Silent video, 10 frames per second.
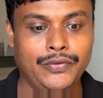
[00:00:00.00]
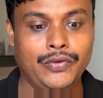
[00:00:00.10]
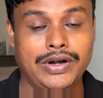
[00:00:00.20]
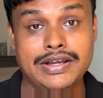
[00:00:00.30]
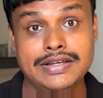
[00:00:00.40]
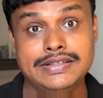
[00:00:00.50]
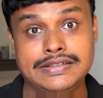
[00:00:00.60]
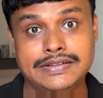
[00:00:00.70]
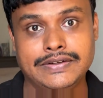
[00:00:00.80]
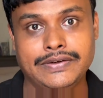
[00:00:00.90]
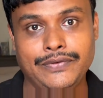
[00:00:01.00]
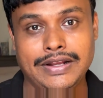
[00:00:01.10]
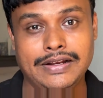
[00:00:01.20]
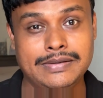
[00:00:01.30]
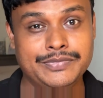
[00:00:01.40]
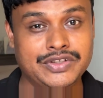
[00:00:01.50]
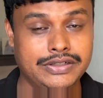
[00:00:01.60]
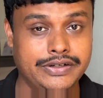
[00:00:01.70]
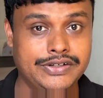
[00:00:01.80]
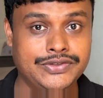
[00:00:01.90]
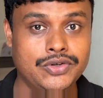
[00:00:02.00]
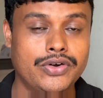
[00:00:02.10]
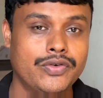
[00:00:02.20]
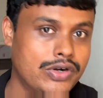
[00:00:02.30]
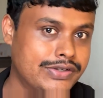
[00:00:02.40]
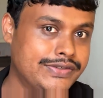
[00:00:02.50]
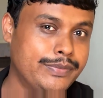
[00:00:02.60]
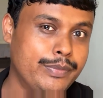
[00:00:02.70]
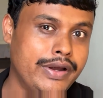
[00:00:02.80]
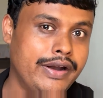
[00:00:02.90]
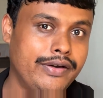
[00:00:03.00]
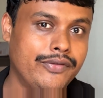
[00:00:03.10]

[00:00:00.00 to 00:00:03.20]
what is PLLM secrets or what's the behind